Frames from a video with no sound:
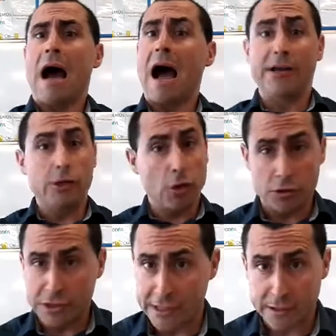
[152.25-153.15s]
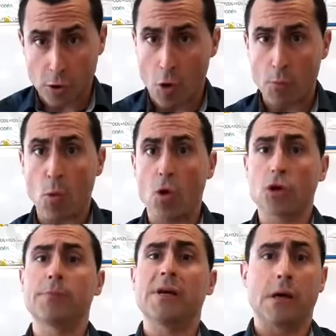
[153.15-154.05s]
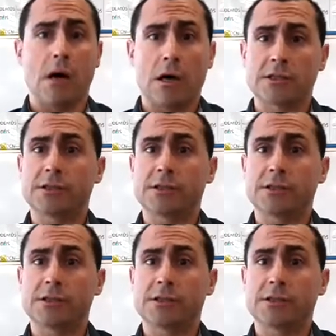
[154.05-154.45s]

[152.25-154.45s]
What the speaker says: I don't send homework because